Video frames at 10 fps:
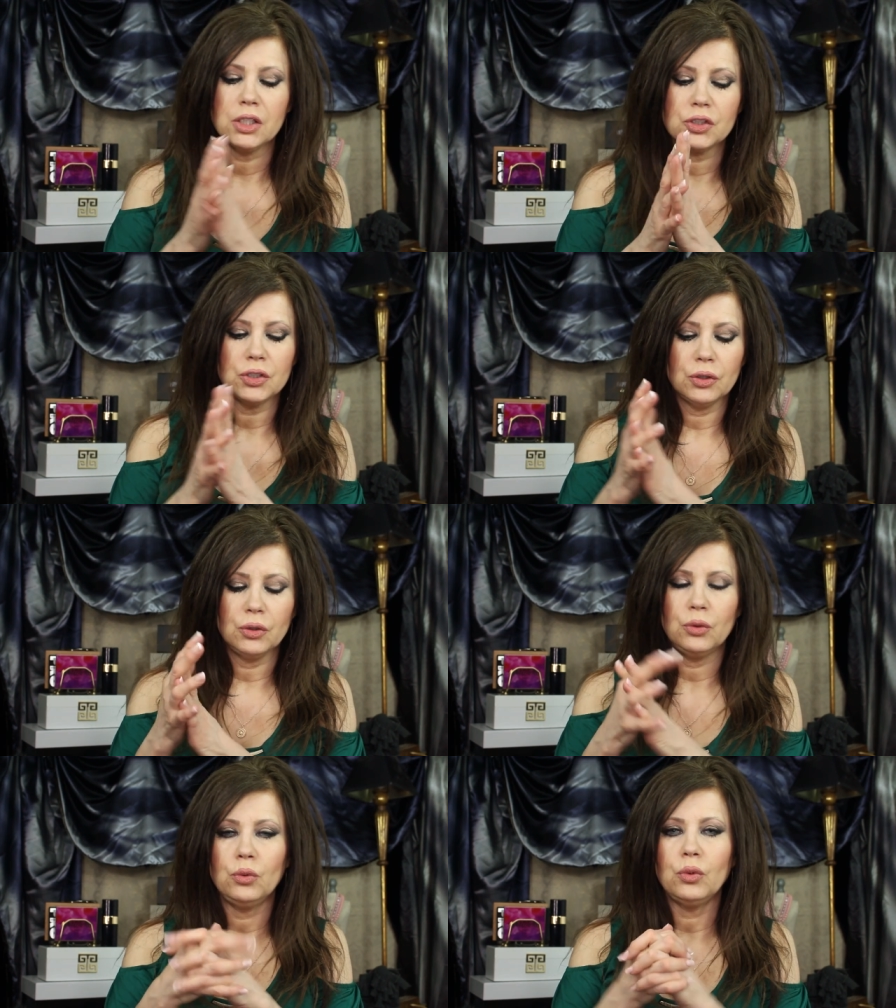
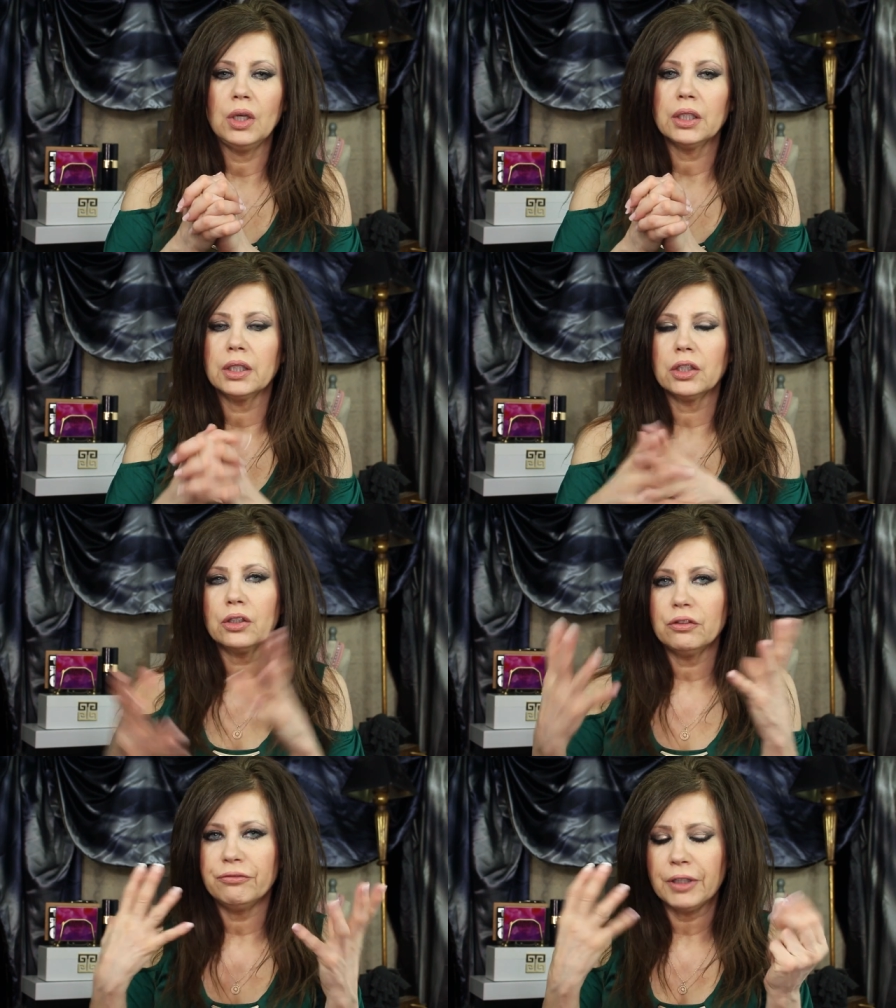to get a
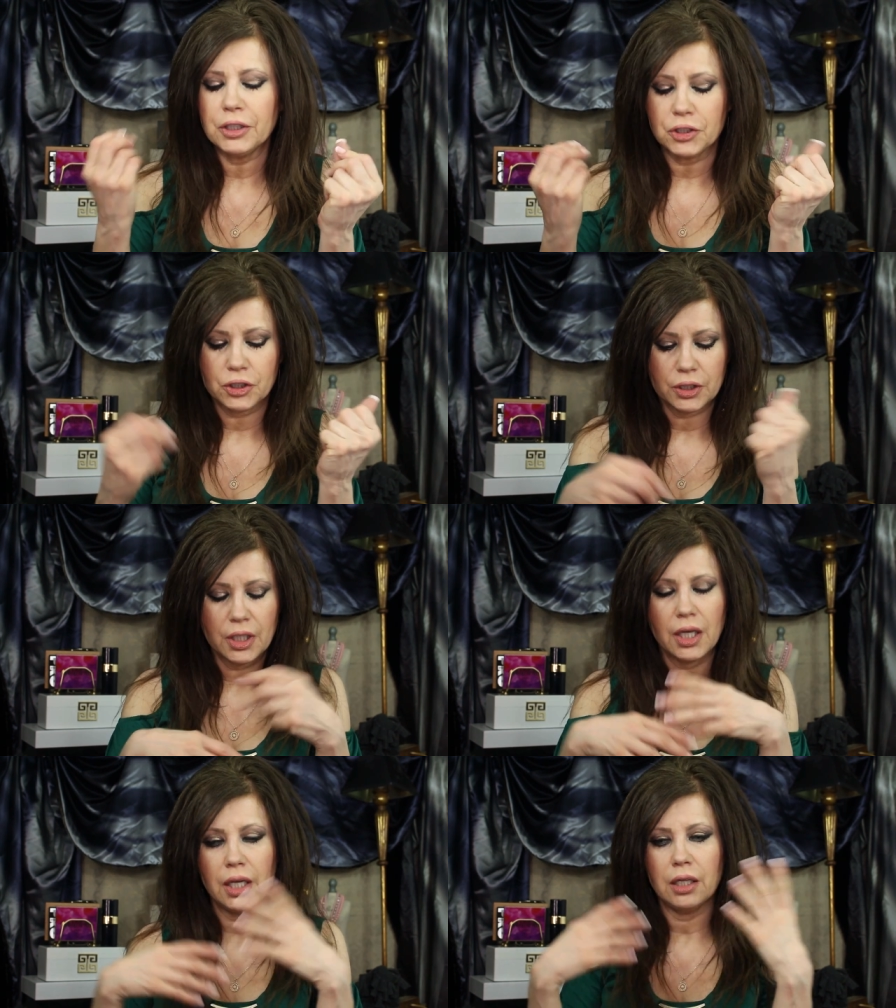good finish
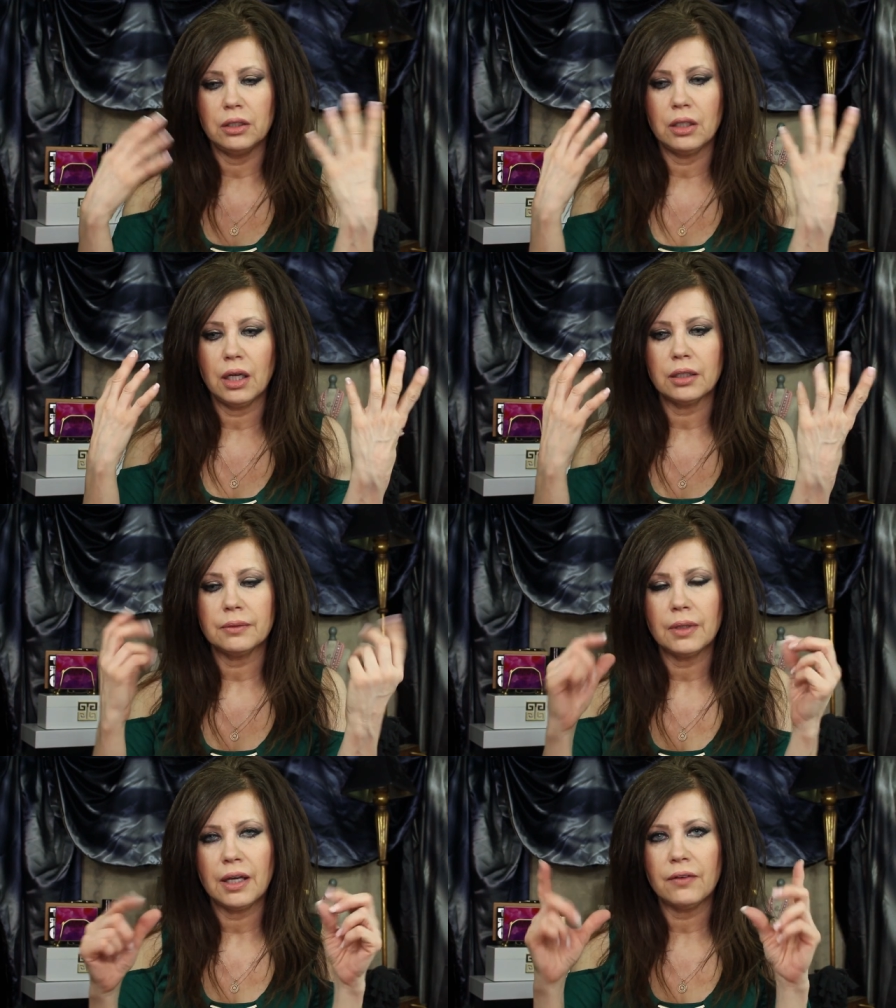and not
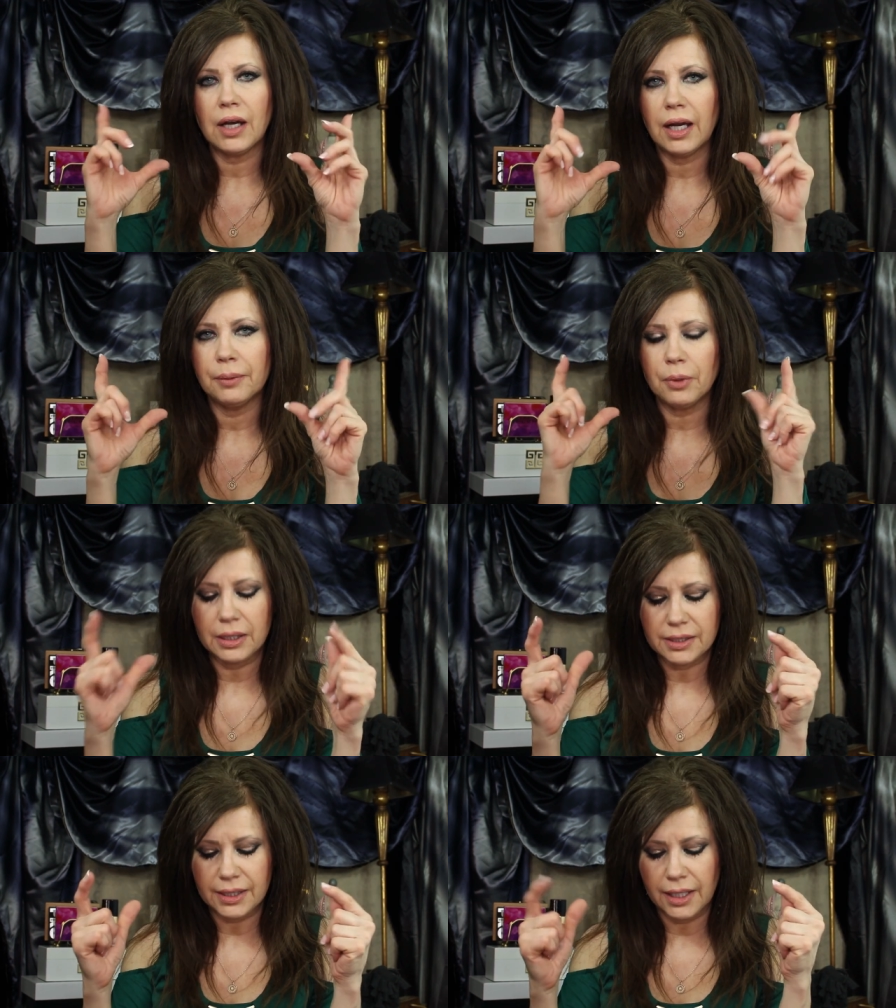have a high
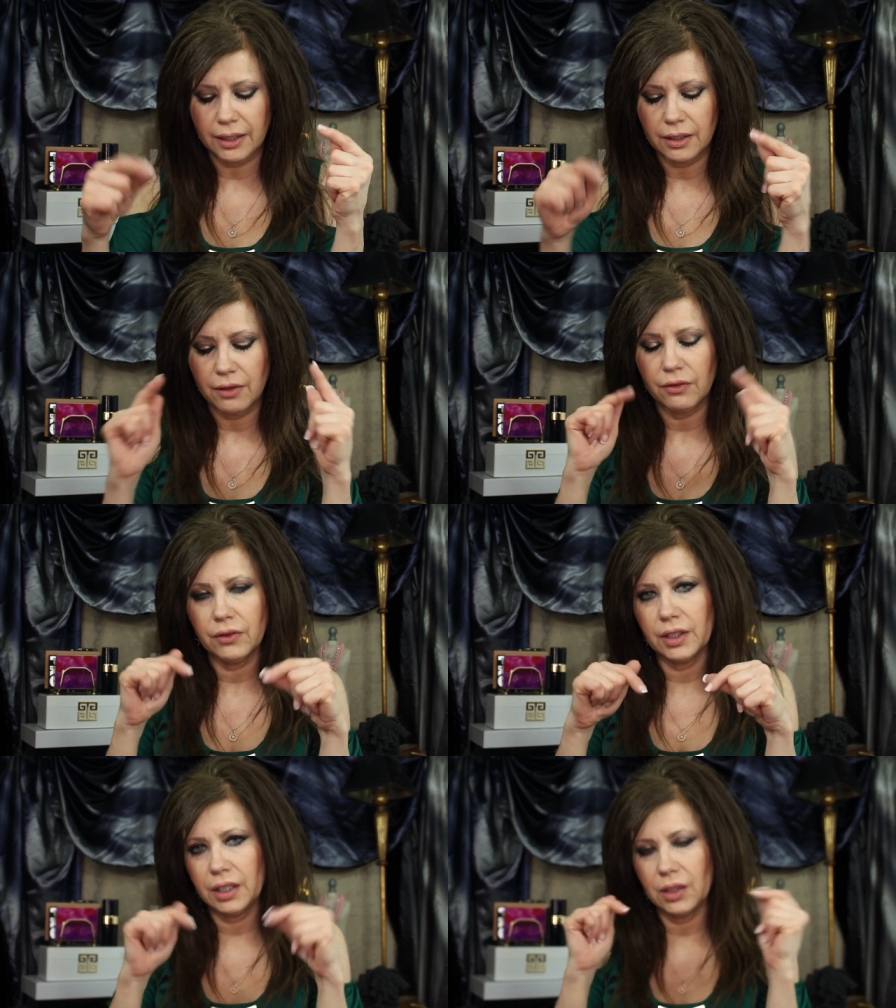price tag,
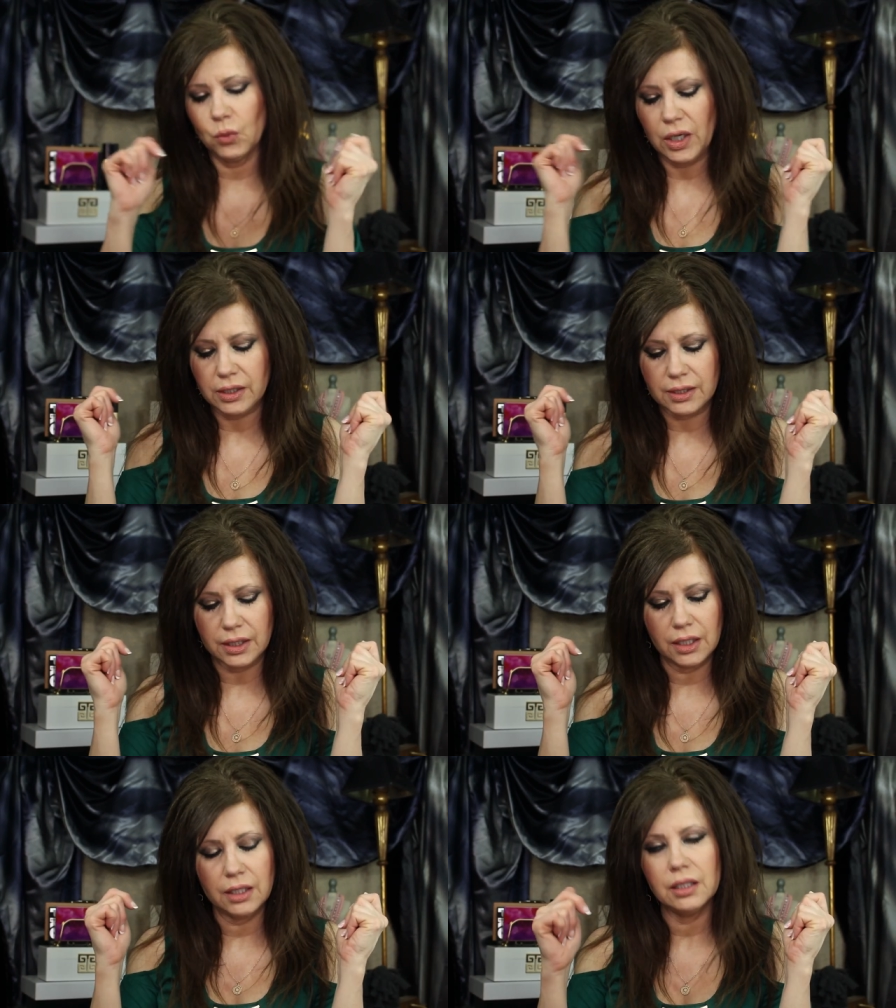then
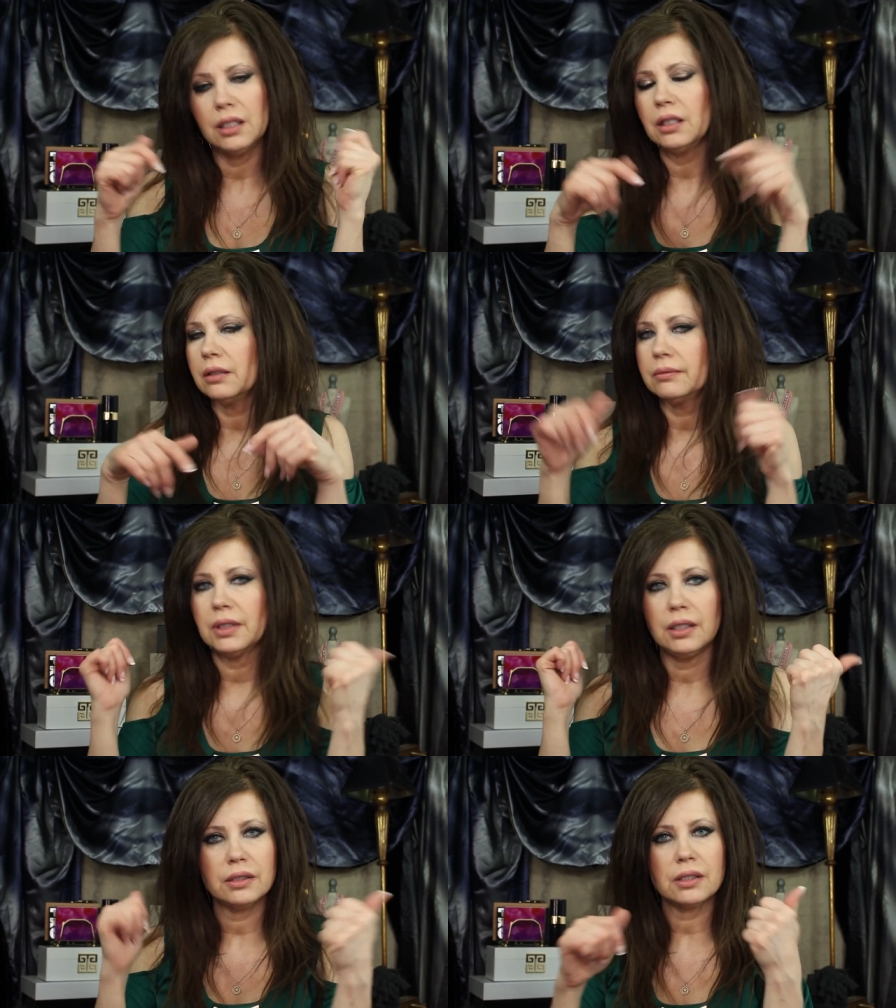NYC,
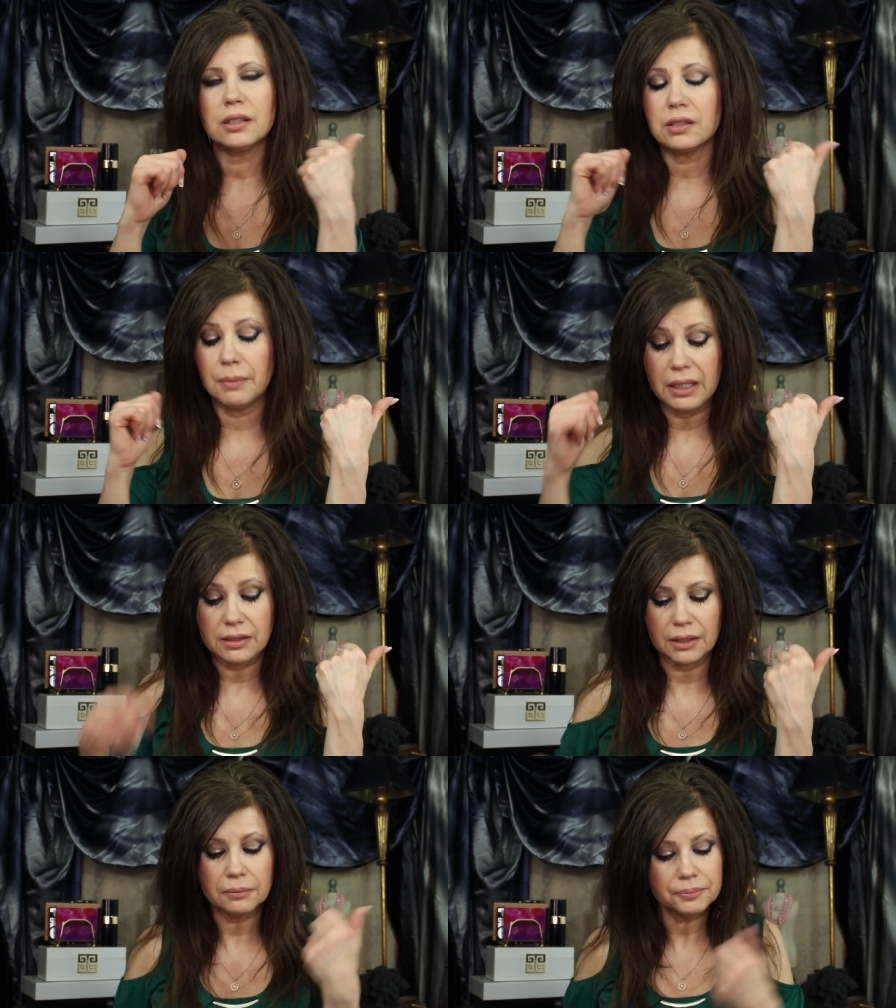it's
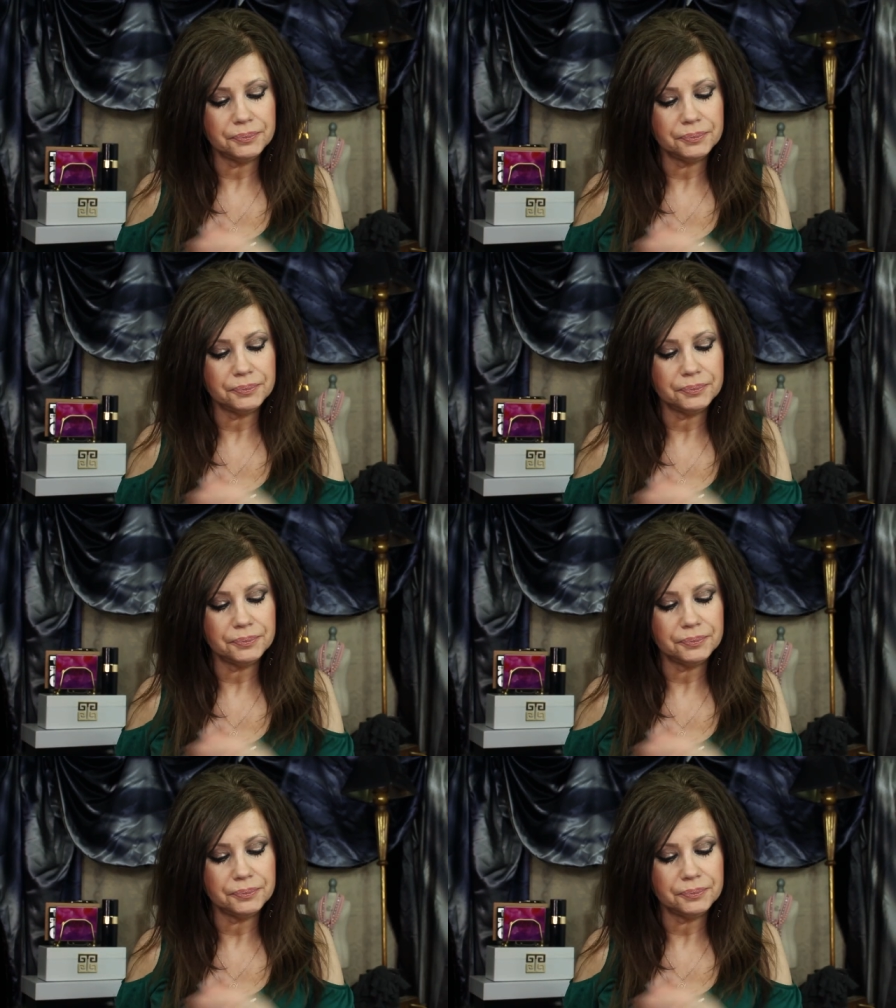amazing.